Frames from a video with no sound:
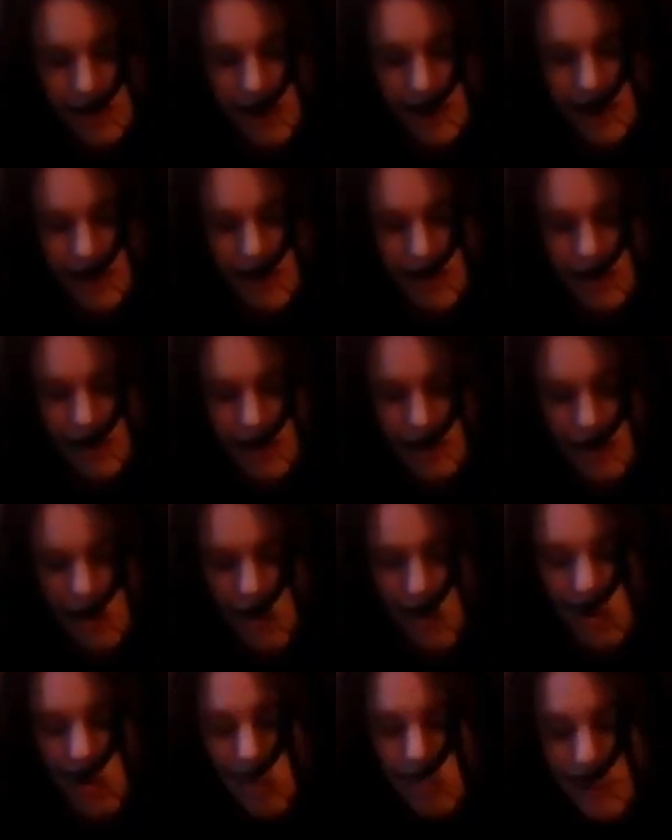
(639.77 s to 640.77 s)
like
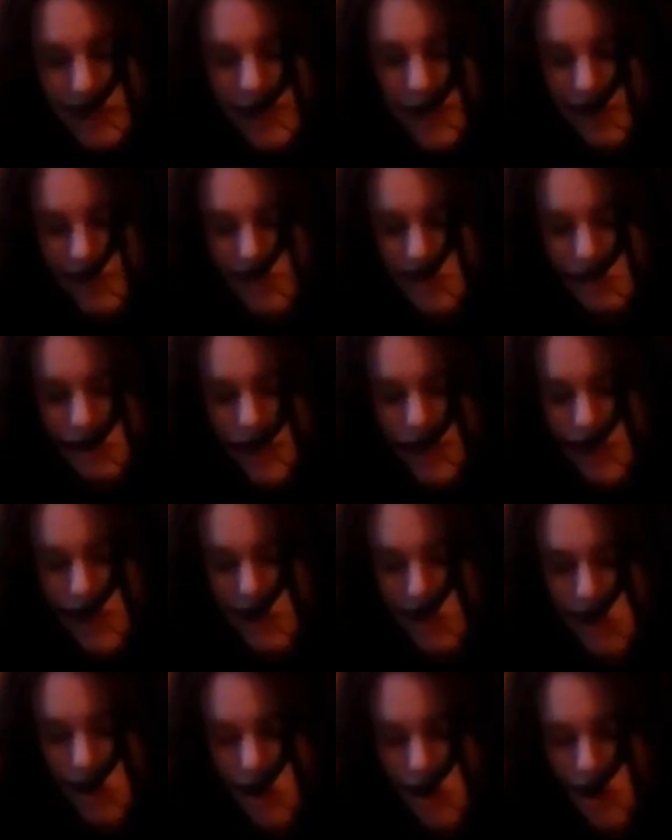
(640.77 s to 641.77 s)

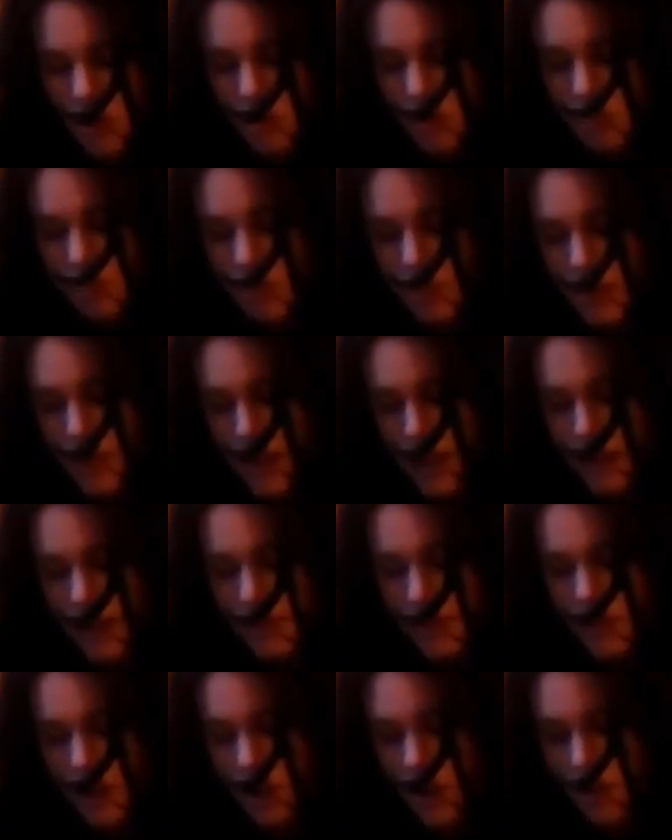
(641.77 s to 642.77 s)
unbelievably warm
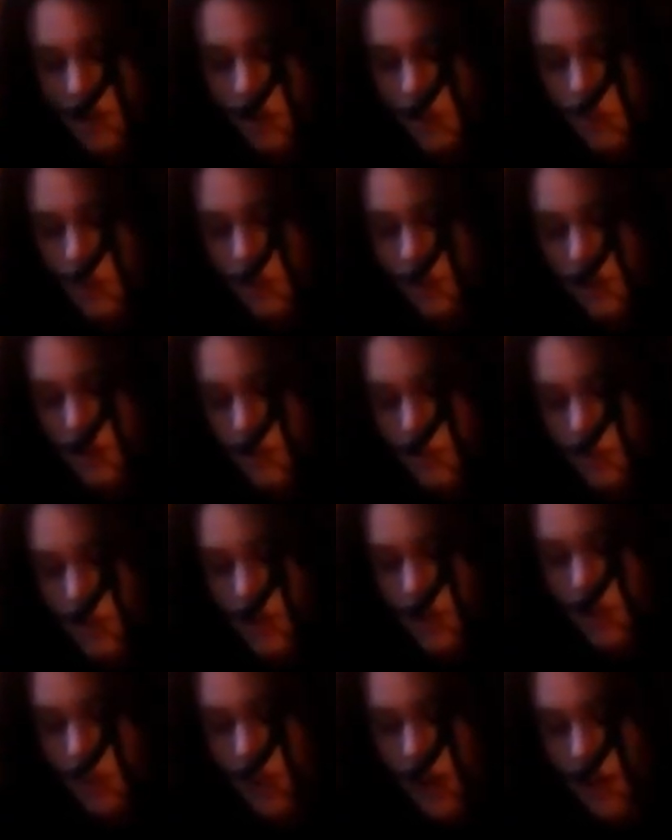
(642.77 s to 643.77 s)
and horrible
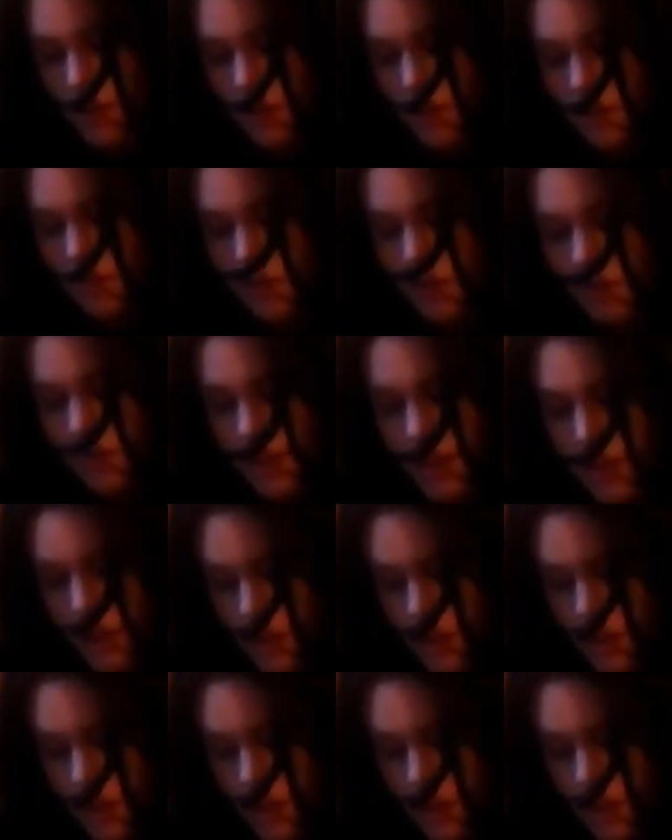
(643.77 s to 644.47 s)
when you wear it for